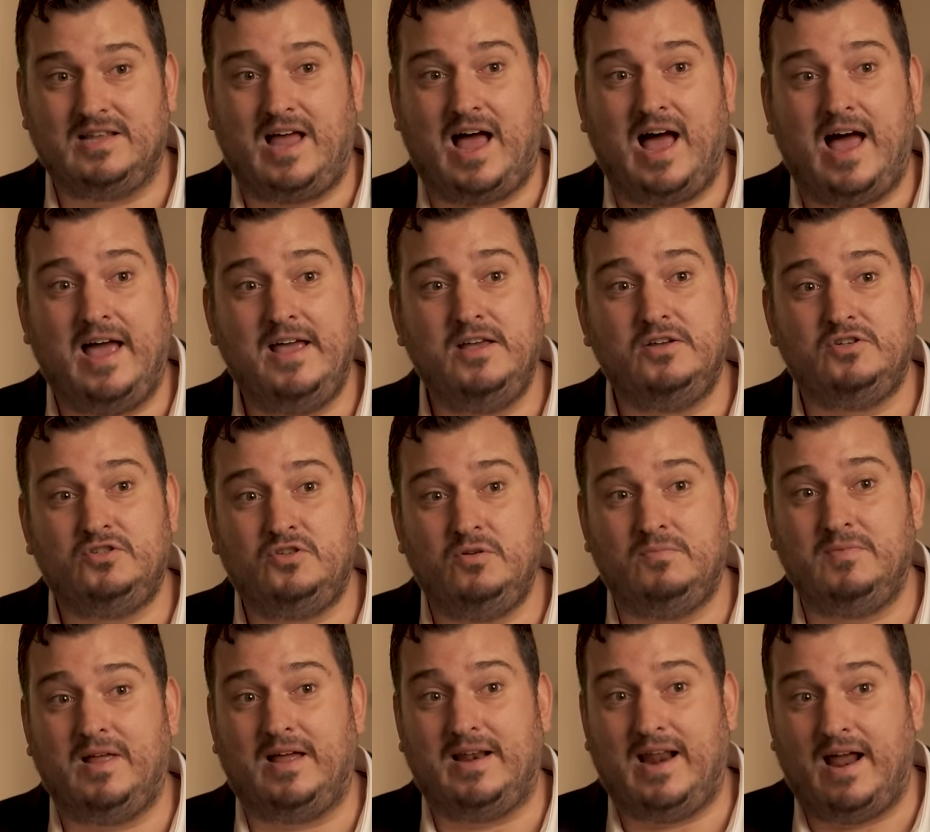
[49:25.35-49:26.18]
I
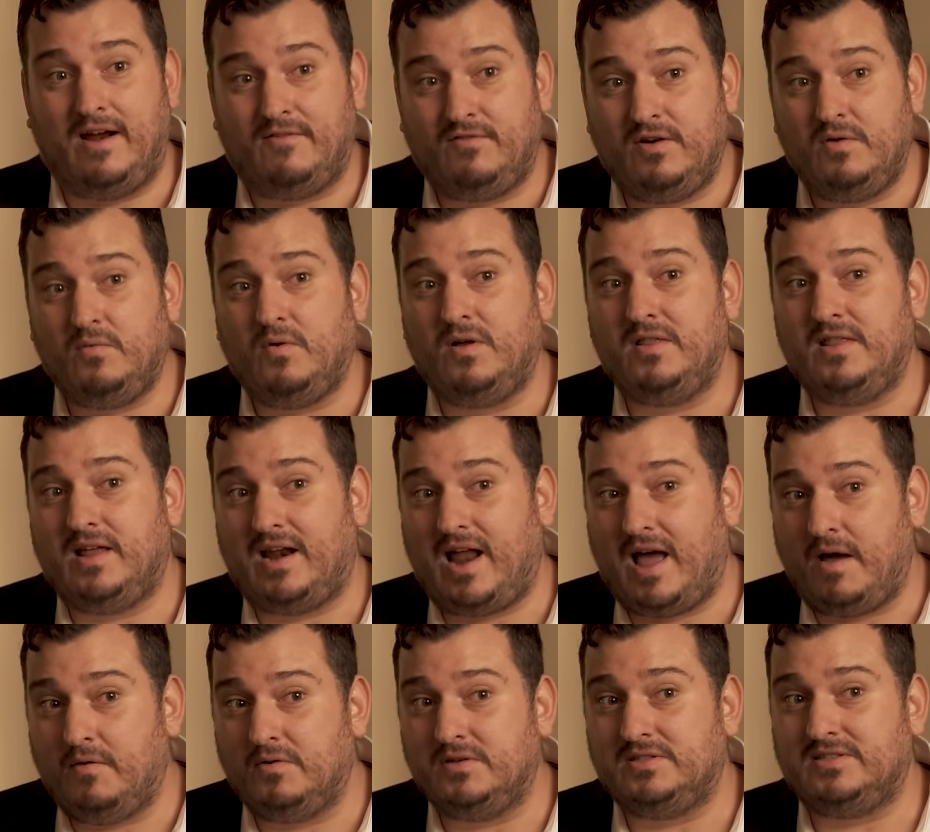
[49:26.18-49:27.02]
assumed that everyone that
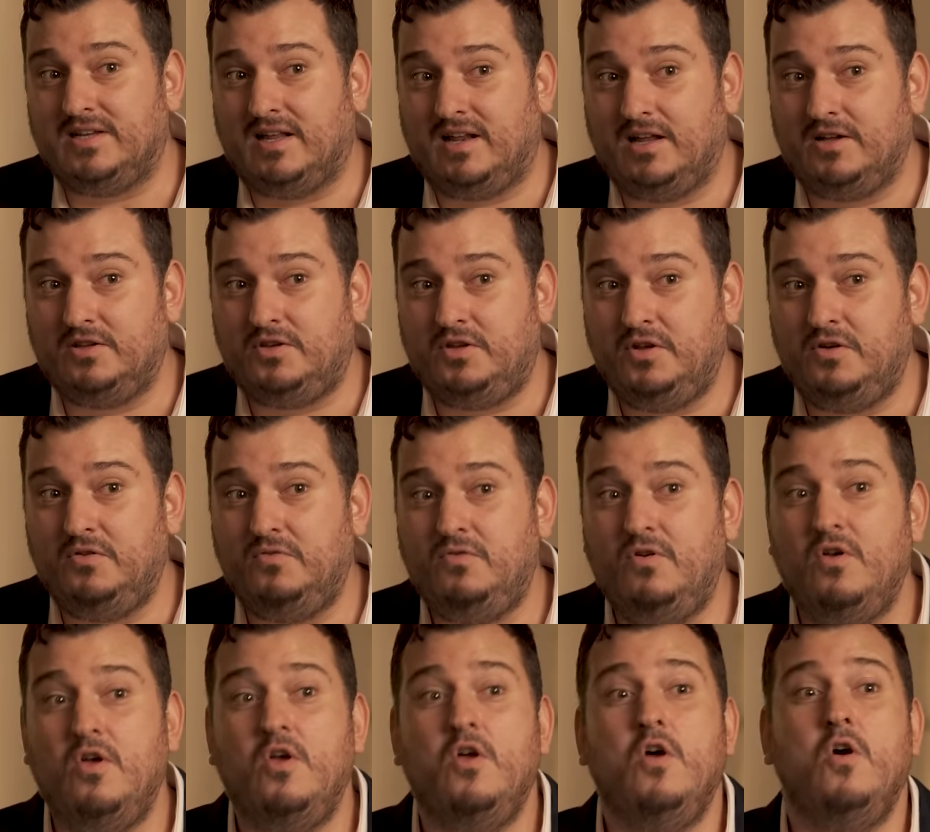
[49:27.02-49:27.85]
I was selling to
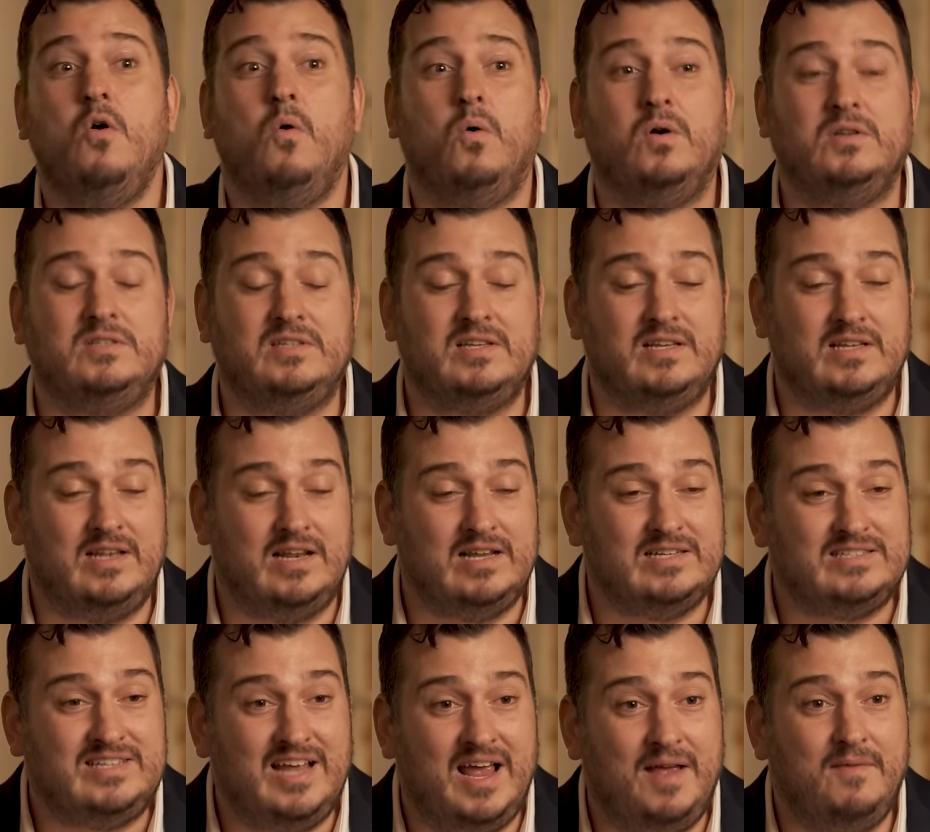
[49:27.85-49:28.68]
was in the
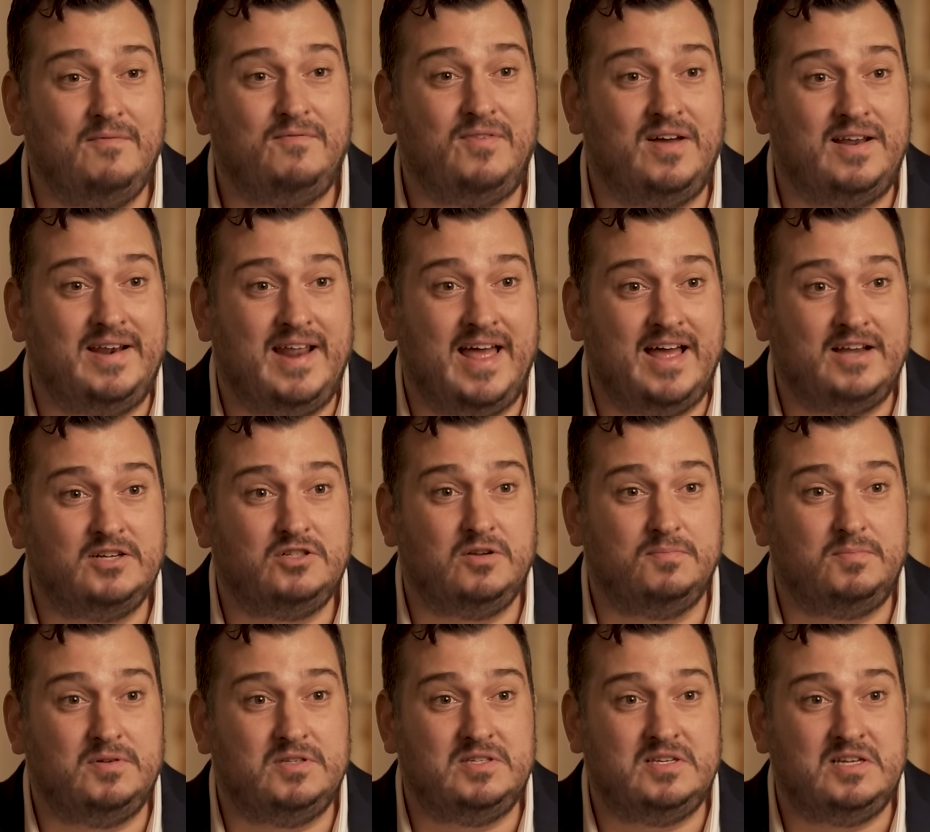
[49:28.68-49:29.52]
same
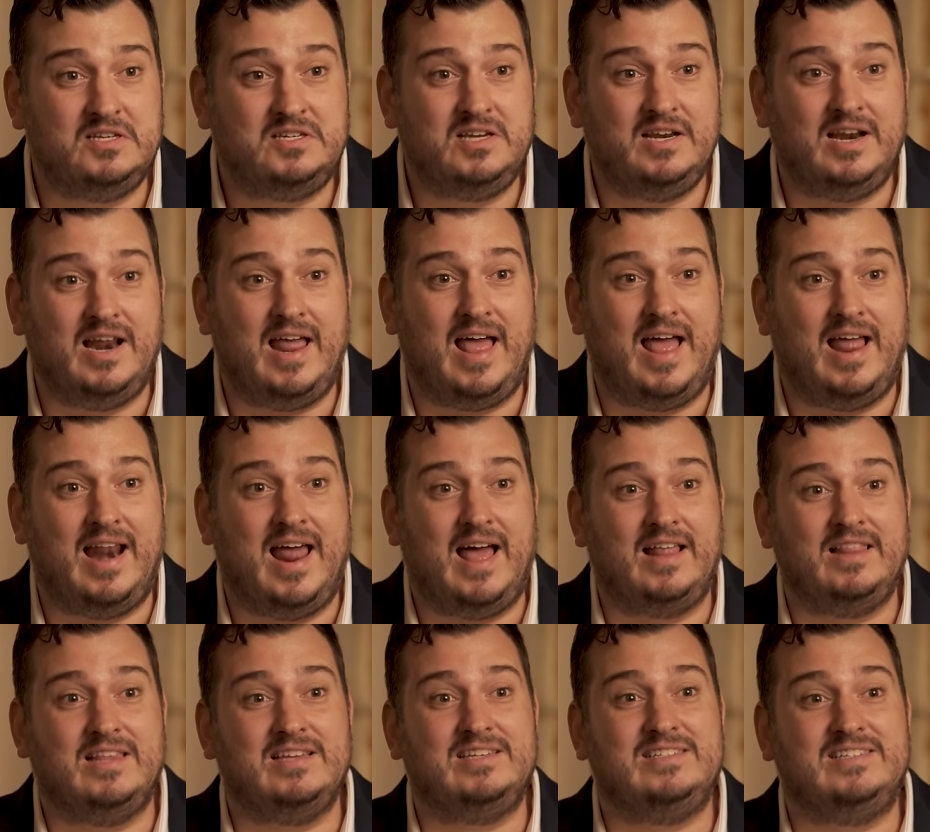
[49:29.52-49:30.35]
financial position and
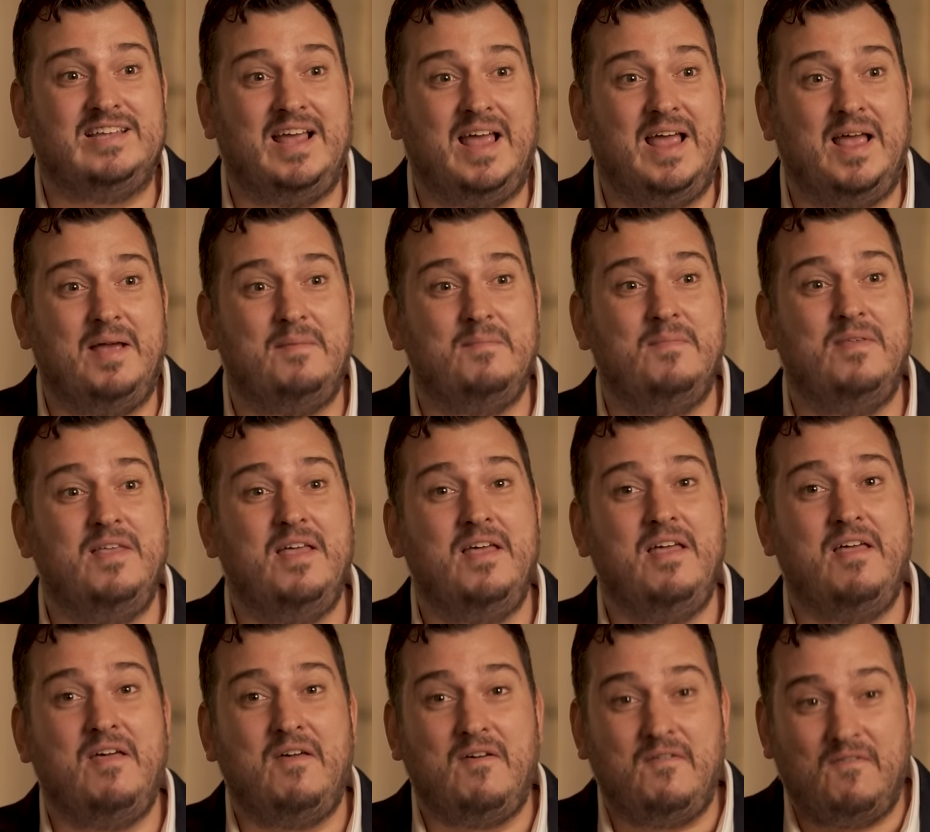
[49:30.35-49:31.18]
had the same
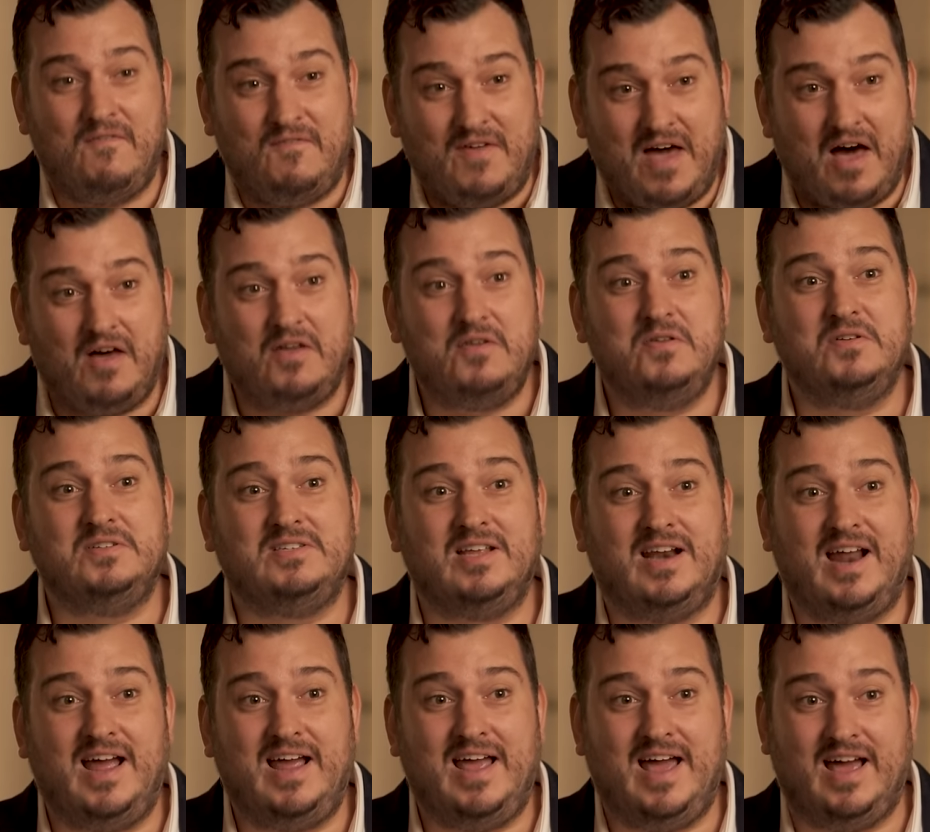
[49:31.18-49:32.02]
values
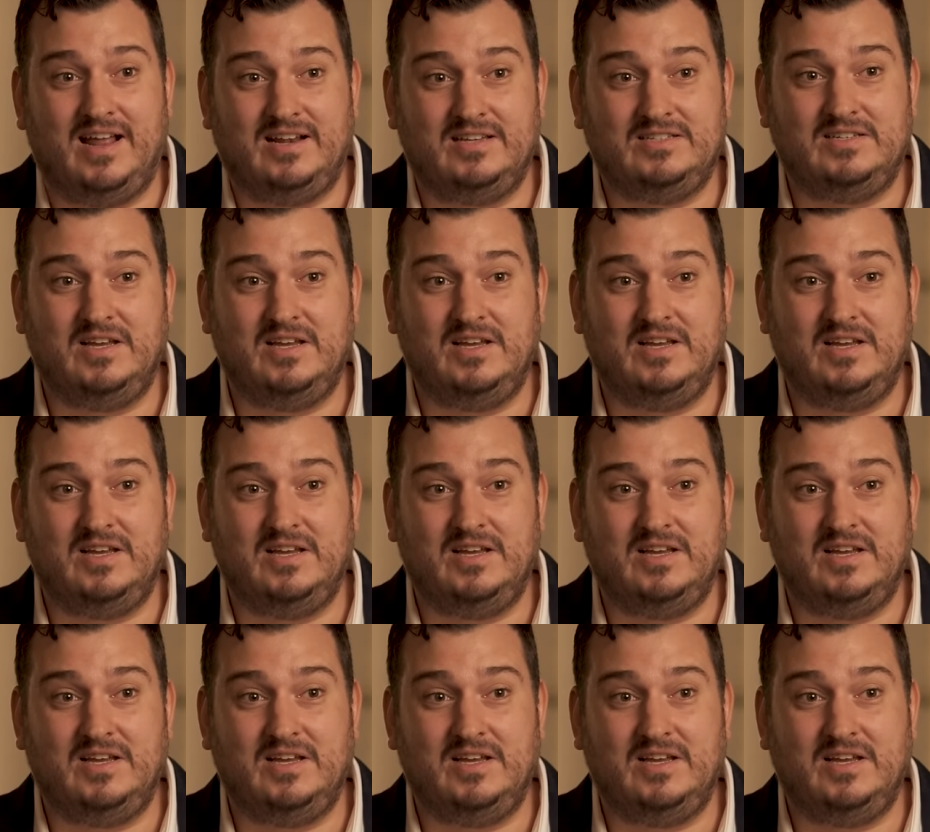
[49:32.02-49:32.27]
that I had.